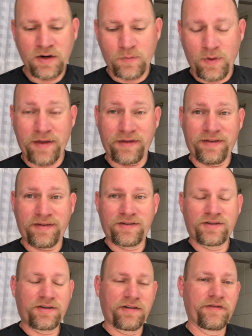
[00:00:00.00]
rather than
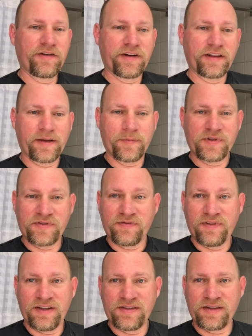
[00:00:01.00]
just converting them
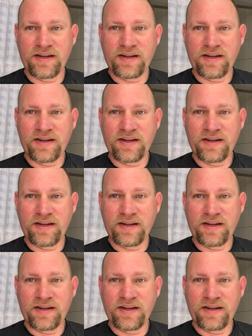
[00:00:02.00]
is